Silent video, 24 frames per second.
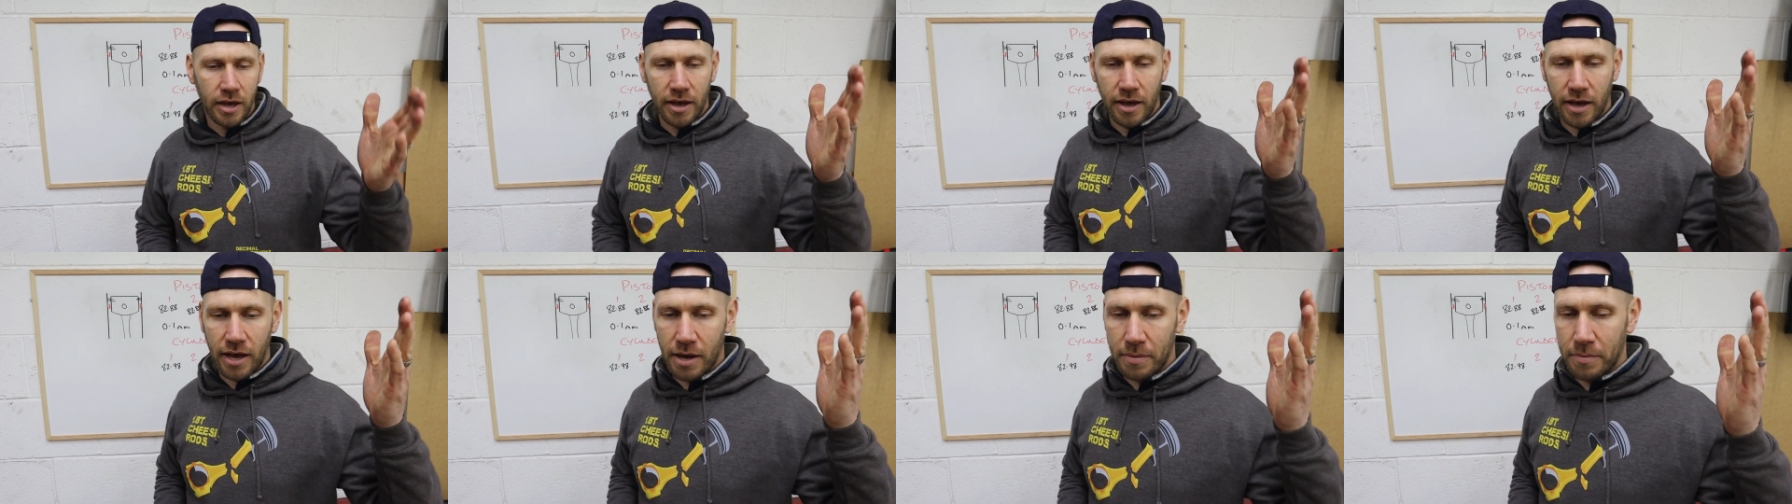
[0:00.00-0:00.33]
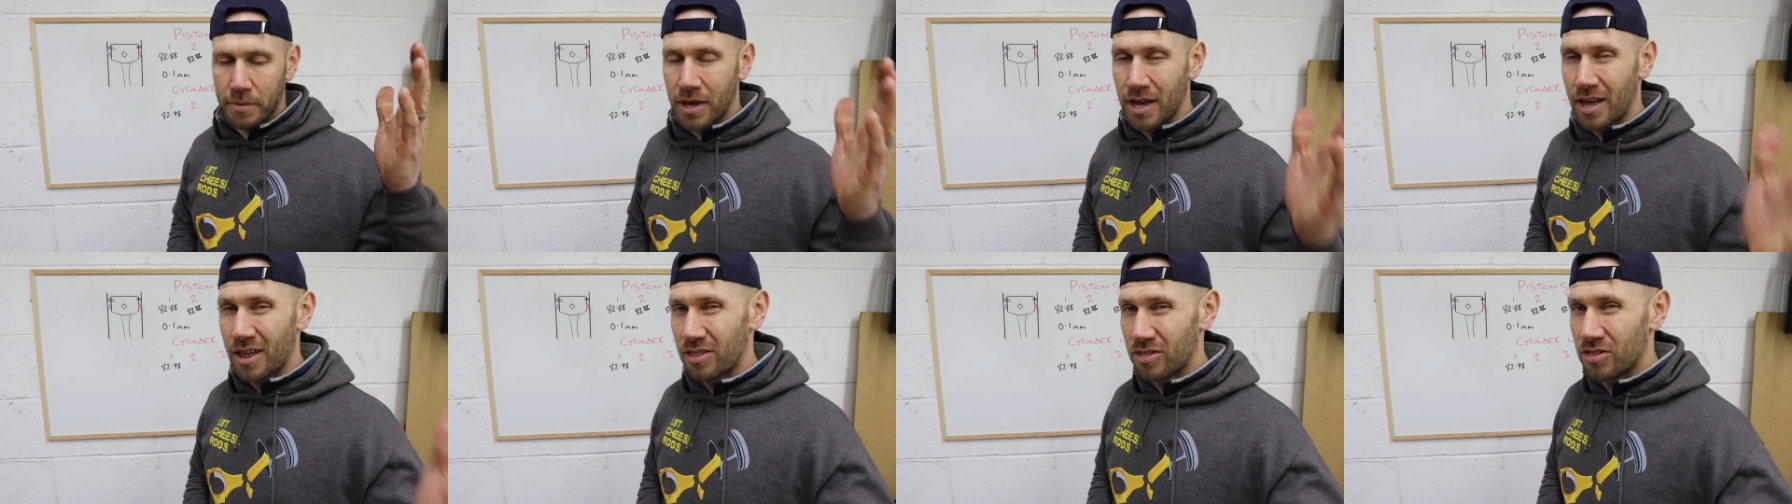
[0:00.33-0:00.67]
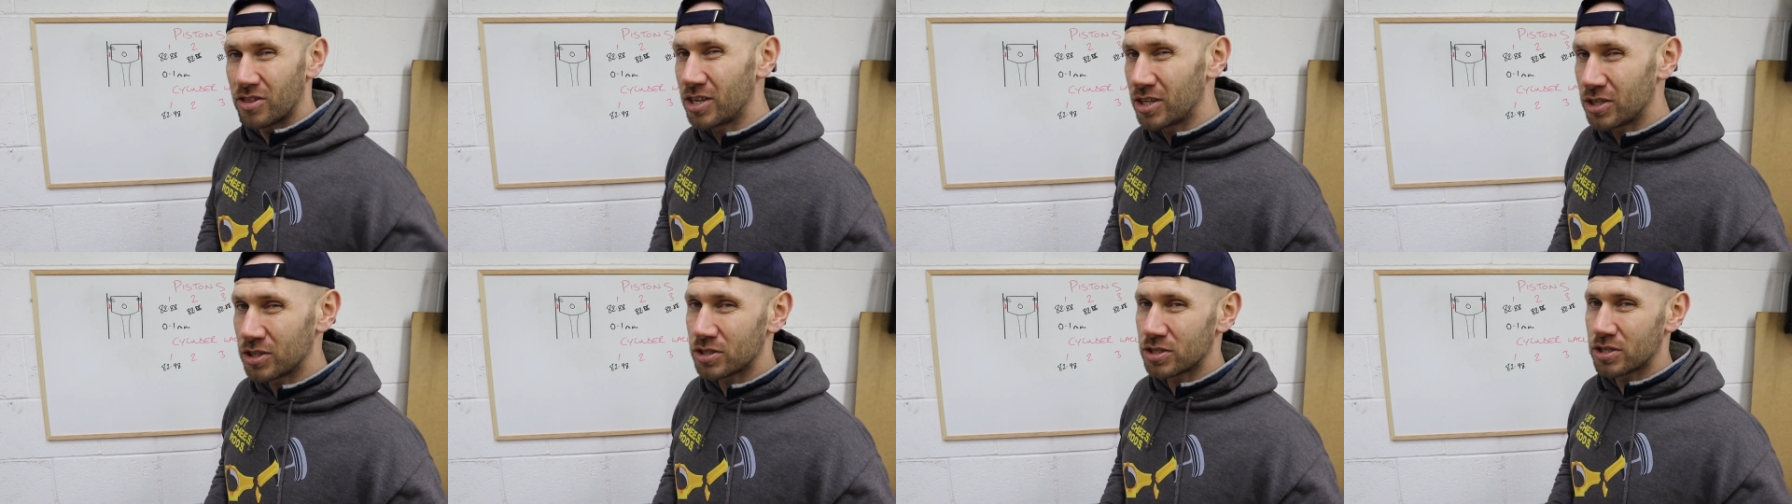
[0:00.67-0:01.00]
Um,
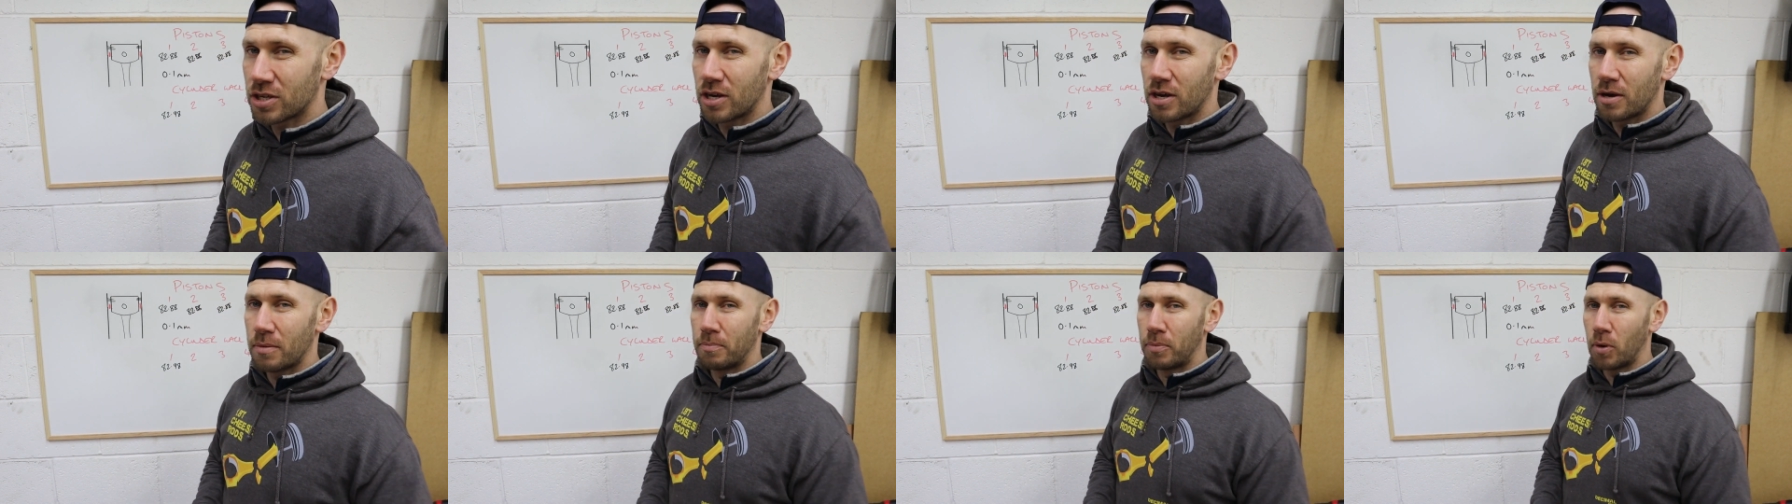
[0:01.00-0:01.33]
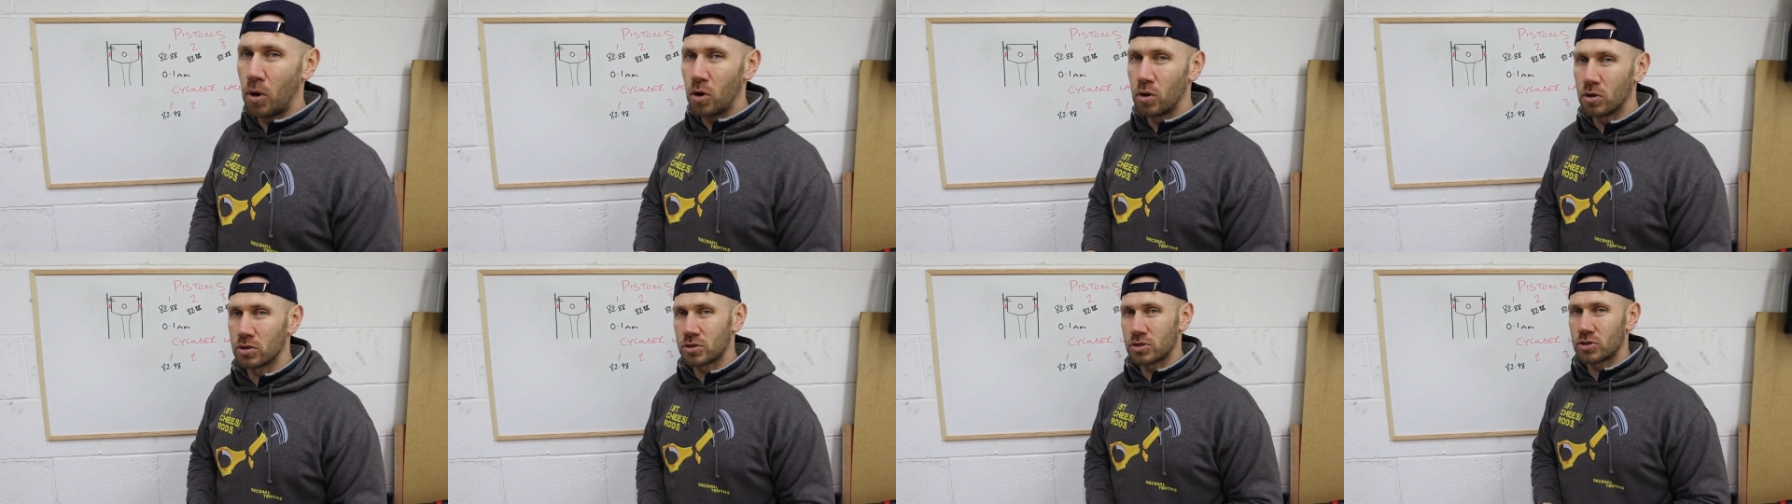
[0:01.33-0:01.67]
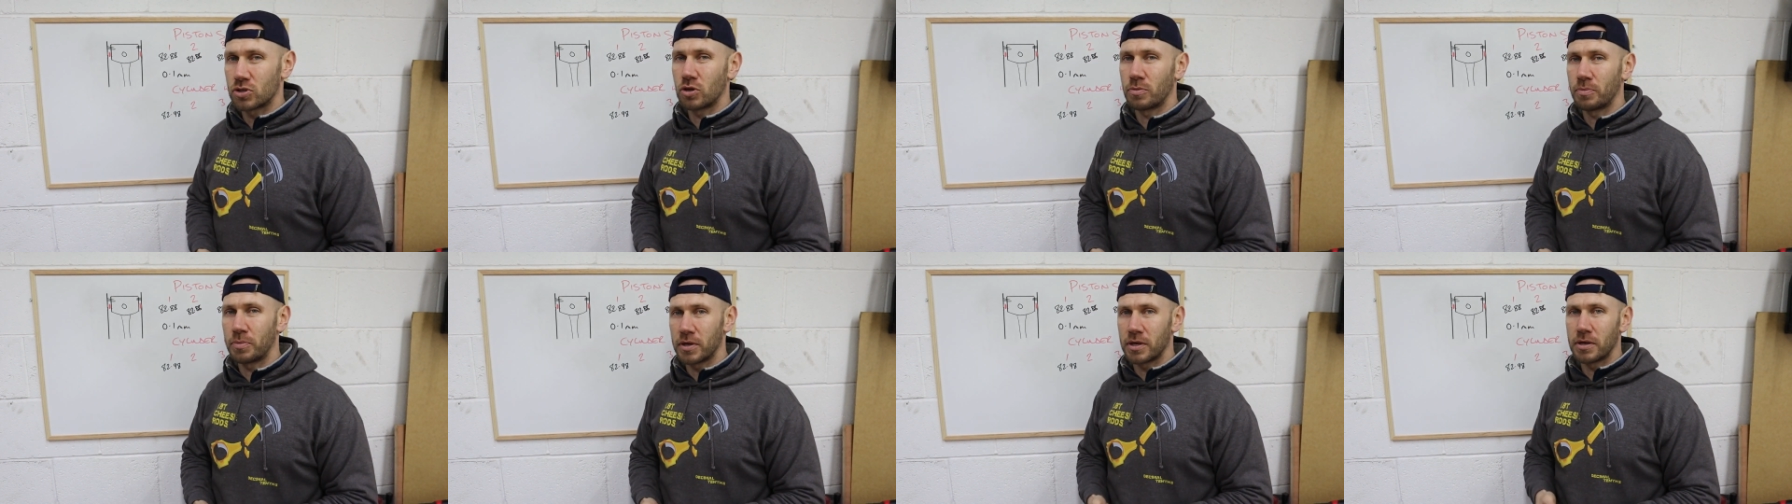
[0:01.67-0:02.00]
these bores
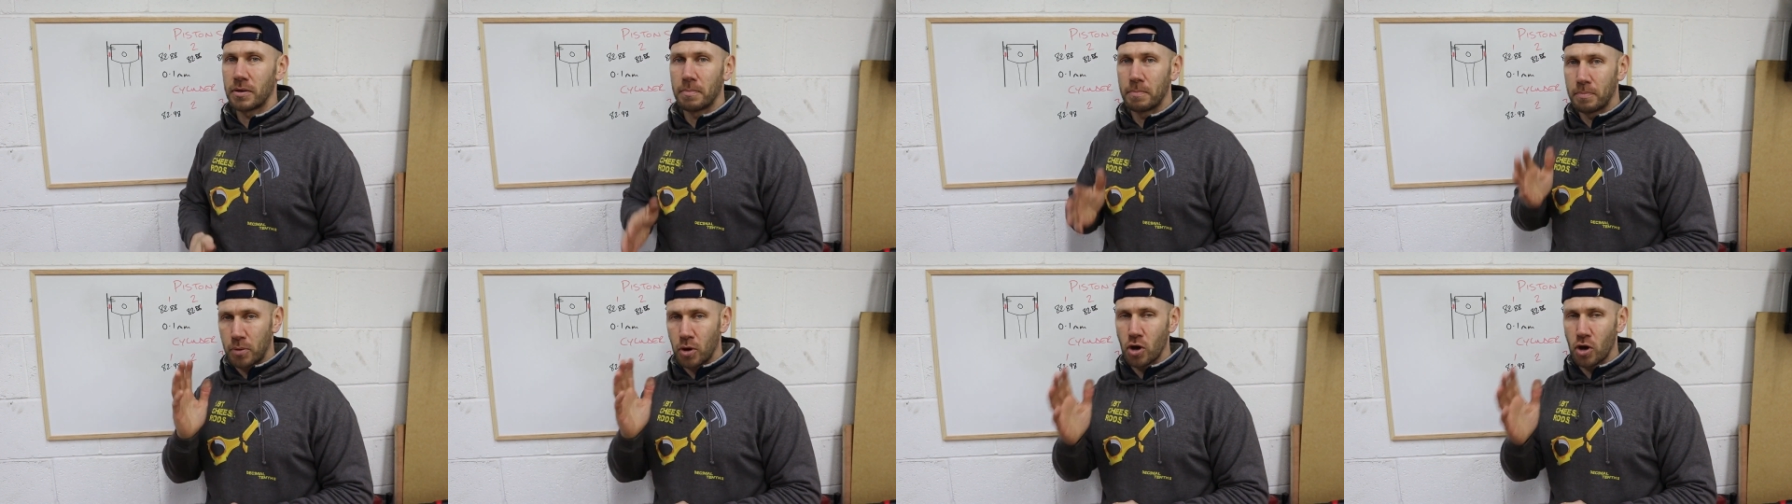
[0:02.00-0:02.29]
should be